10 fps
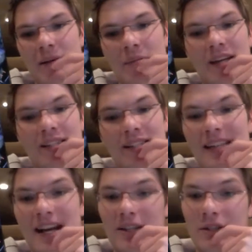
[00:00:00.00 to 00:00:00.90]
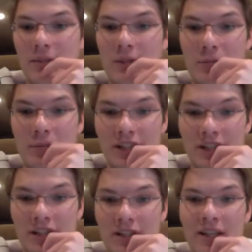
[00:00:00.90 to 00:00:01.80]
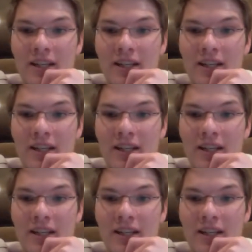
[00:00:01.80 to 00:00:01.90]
because he's not under as much pressure,